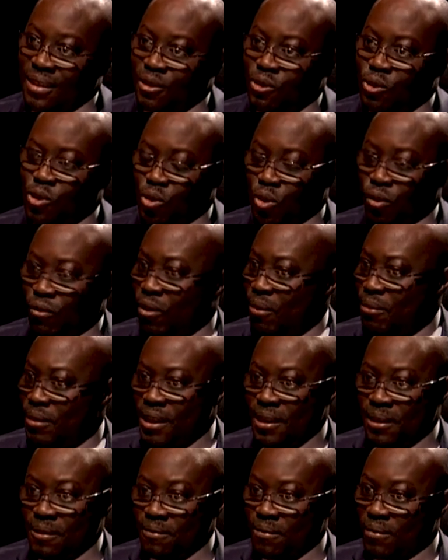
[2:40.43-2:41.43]
So for
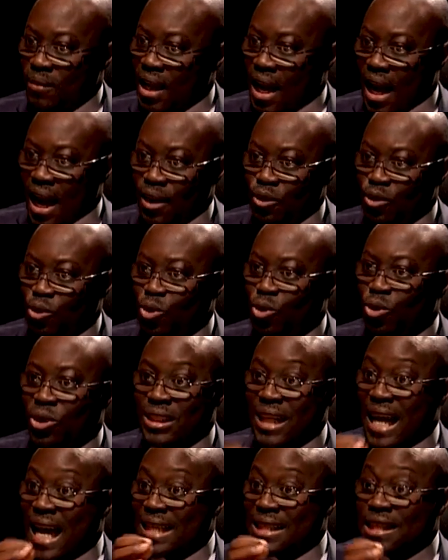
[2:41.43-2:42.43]
me, I do
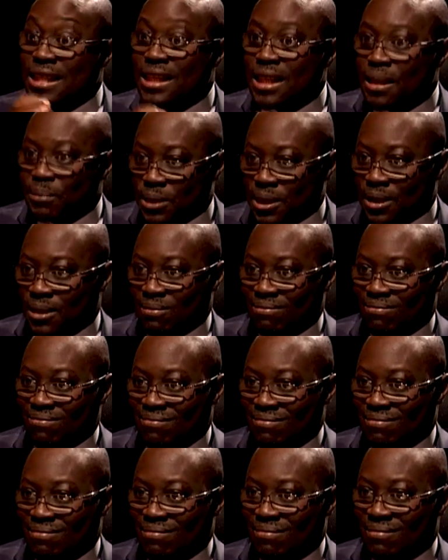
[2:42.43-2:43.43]
not accept
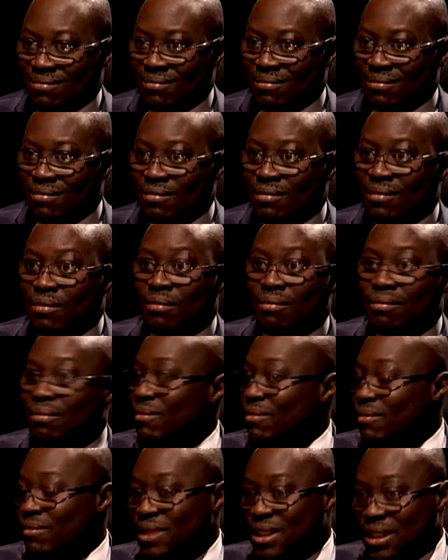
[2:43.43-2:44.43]

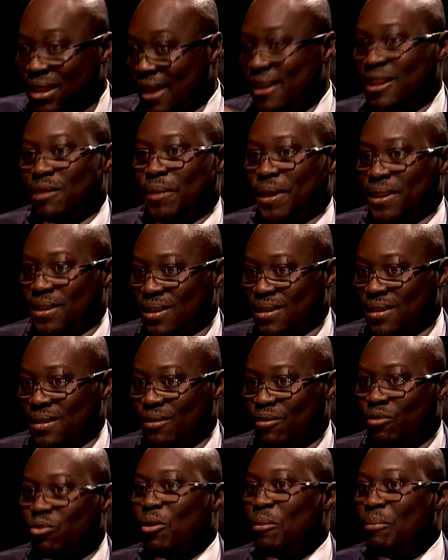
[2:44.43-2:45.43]
statements
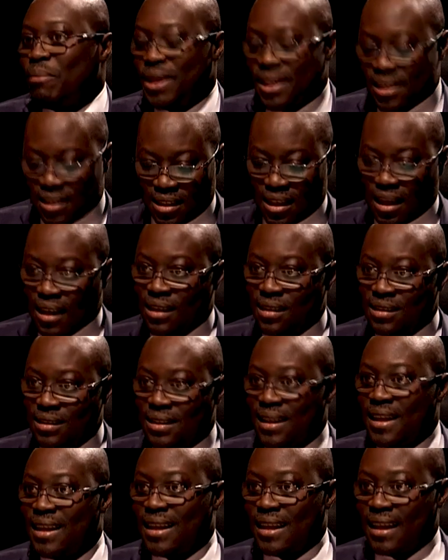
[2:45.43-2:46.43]
from minister
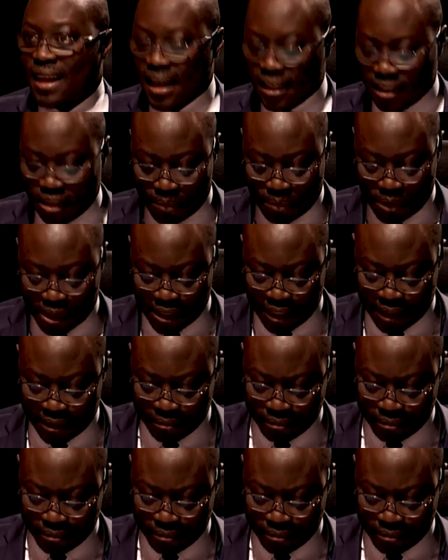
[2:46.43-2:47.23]
saying that 80%.